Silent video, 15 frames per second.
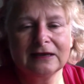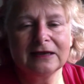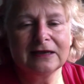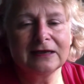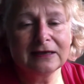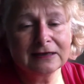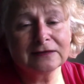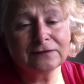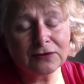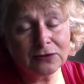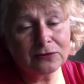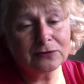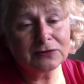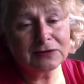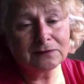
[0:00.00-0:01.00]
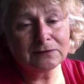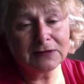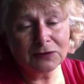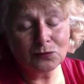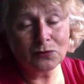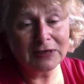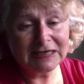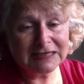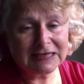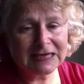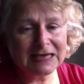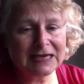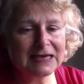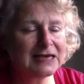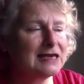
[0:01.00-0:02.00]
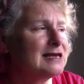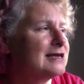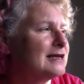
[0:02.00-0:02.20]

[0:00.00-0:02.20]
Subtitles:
It is, of course, midwinter here.